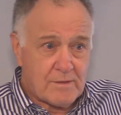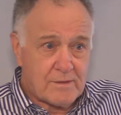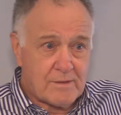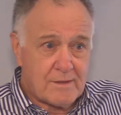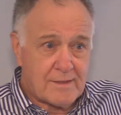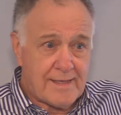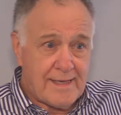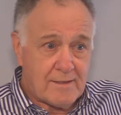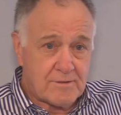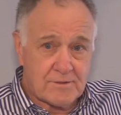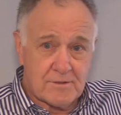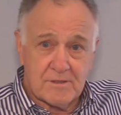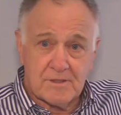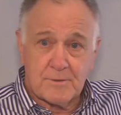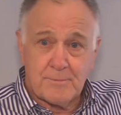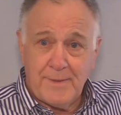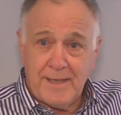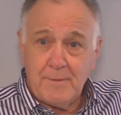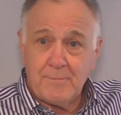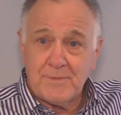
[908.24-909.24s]
the council
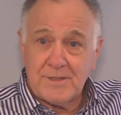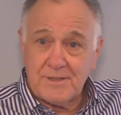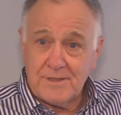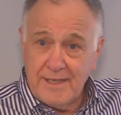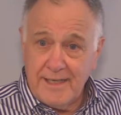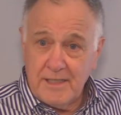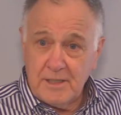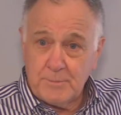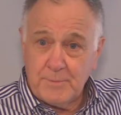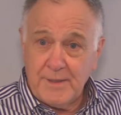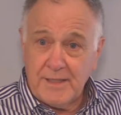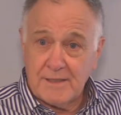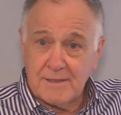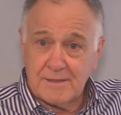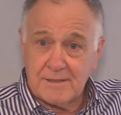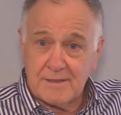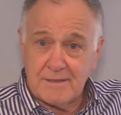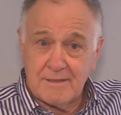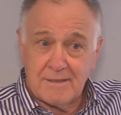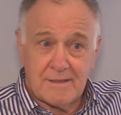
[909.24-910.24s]
has made mistakes
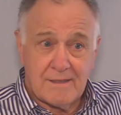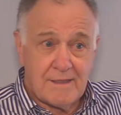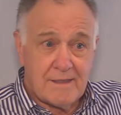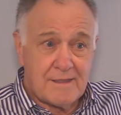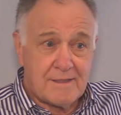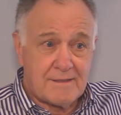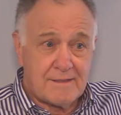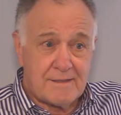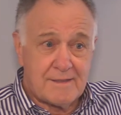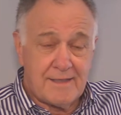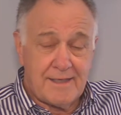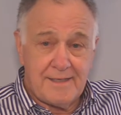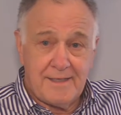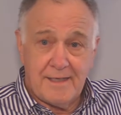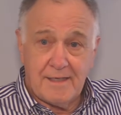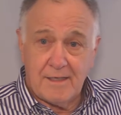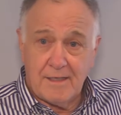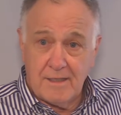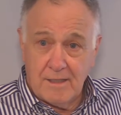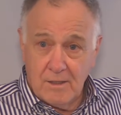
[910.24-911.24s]
because they
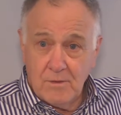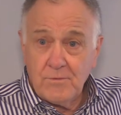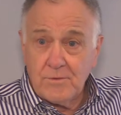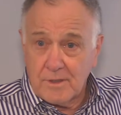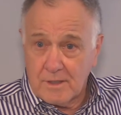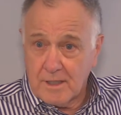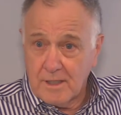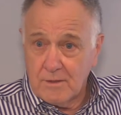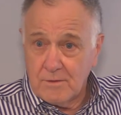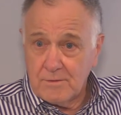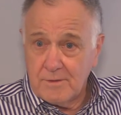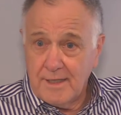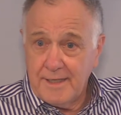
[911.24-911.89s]
didn't know the code.